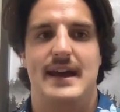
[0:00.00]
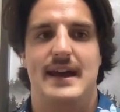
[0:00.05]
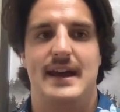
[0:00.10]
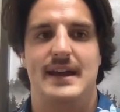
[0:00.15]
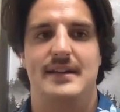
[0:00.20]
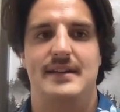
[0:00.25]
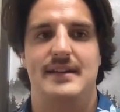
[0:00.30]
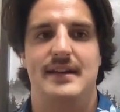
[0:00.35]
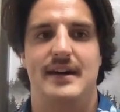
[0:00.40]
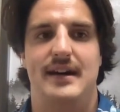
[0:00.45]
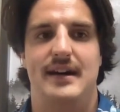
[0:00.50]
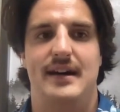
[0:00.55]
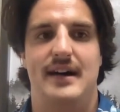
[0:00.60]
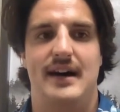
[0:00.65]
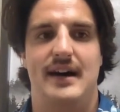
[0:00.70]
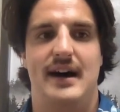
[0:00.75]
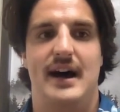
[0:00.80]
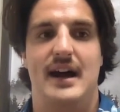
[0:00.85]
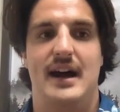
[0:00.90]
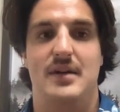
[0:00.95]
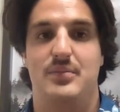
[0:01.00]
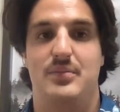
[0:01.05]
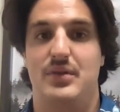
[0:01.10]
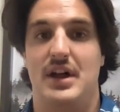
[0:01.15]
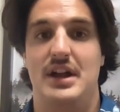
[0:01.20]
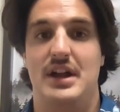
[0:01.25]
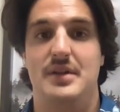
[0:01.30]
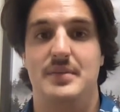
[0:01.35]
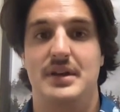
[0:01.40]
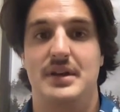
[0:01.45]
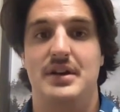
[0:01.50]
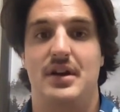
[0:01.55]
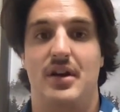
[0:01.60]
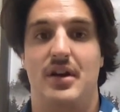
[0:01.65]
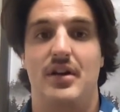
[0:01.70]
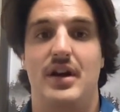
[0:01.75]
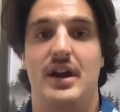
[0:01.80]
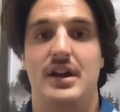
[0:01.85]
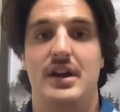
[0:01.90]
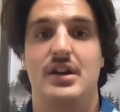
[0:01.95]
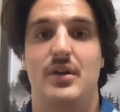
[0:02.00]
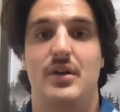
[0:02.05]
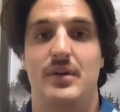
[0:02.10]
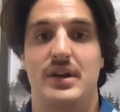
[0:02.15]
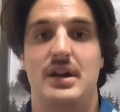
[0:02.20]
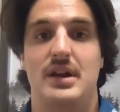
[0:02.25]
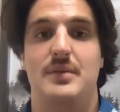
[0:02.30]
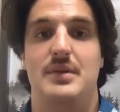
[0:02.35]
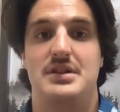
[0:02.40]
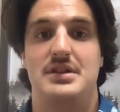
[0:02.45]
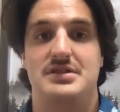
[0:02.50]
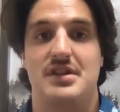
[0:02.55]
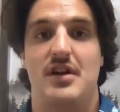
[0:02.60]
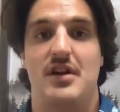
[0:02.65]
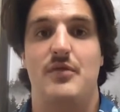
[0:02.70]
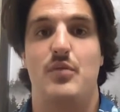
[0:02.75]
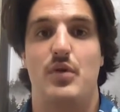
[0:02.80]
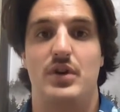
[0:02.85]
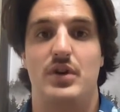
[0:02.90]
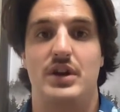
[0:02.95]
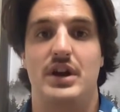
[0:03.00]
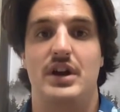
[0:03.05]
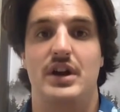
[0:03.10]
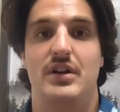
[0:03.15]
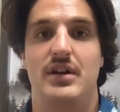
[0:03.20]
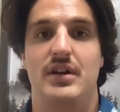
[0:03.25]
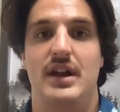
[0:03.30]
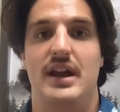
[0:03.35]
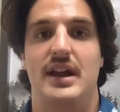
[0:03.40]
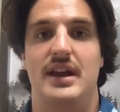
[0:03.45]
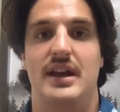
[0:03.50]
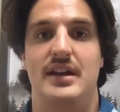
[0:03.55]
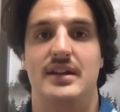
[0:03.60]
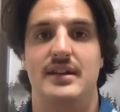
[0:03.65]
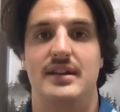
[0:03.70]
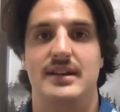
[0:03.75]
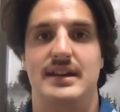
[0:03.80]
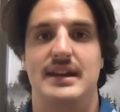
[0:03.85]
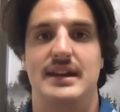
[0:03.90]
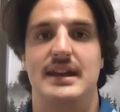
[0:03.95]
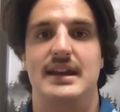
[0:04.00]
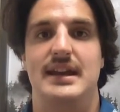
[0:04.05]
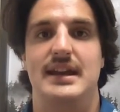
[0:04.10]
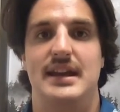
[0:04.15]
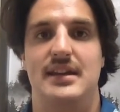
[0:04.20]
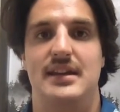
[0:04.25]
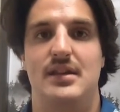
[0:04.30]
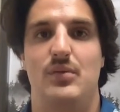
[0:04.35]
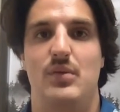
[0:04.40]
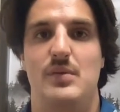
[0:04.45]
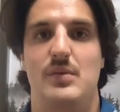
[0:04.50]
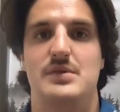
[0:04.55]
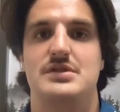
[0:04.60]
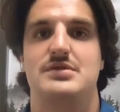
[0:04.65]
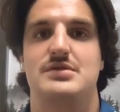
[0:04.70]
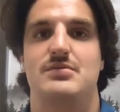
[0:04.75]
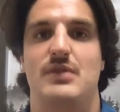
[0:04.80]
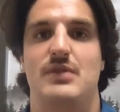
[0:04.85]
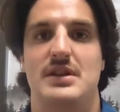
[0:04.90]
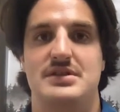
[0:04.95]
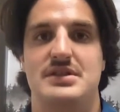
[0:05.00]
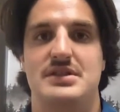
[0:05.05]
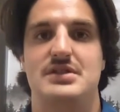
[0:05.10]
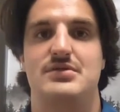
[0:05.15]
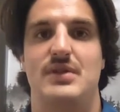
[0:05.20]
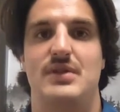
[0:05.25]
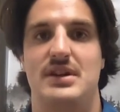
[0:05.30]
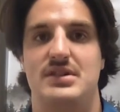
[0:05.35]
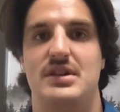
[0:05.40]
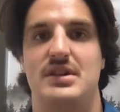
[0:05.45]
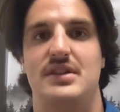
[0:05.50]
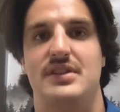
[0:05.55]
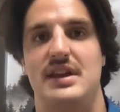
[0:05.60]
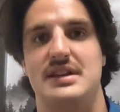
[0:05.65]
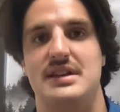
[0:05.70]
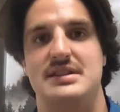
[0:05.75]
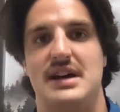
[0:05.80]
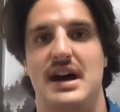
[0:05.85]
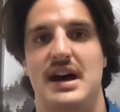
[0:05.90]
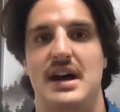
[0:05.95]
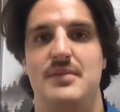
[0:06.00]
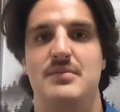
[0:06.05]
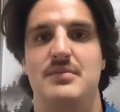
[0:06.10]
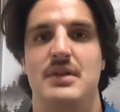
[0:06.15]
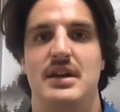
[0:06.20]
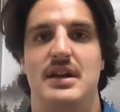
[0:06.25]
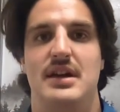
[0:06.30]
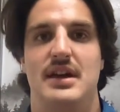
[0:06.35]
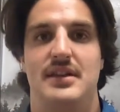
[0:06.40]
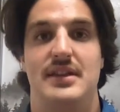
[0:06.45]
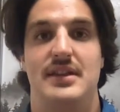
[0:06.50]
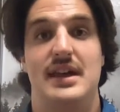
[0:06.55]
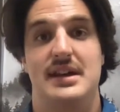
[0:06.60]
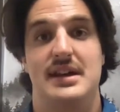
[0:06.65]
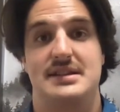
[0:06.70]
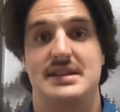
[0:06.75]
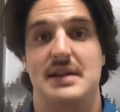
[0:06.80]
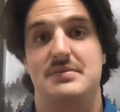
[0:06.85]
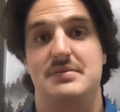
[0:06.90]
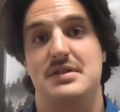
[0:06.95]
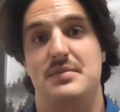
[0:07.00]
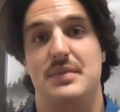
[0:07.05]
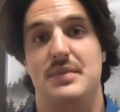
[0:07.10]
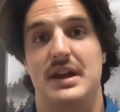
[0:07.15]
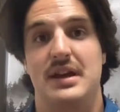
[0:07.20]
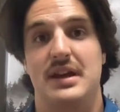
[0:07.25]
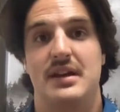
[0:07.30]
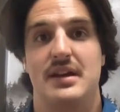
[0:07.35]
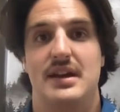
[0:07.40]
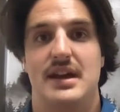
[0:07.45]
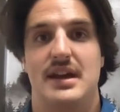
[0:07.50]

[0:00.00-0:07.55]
And I applied to be an RA going into my sophomore year, and he and the women's resident director at that time, they accepted me.